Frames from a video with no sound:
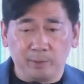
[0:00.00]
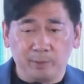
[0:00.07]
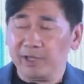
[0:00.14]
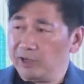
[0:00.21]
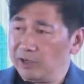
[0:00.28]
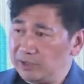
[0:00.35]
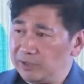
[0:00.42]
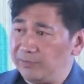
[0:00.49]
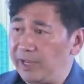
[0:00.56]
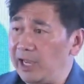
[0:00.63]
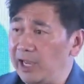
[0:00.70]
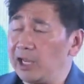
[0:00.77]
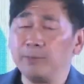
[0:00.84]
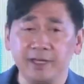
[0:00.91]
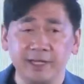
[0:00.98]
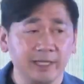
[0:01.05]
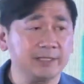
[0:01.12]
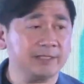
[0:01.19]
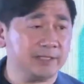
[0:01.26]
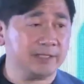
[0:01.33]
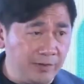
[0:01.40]
And because of Atomy,
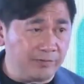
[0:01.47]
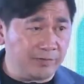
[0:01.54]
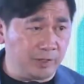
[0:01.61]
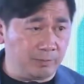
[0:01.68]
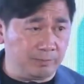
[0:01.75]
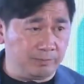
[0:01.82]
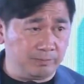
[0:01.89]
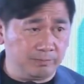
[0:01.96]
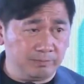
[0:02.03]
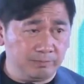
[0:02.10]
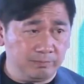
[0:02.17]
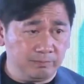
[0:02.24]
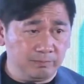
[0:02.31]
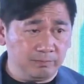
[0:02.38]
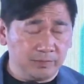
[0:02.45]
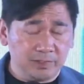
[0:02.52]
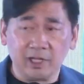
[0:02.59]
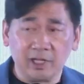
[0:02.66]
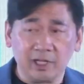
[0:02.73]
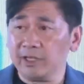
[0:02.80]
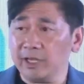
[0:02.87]
it saved them.
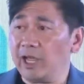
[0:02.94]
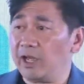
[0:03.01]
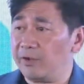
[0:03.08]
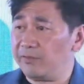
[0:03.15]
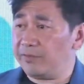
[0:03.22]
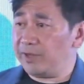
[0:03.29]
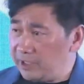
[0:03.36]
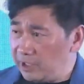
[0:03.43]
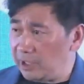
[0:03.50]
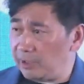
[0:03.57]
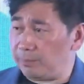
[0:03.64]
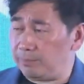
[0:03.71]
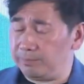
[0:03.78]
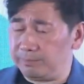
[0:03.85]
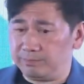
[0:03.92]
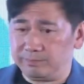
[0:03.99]
Now they have income.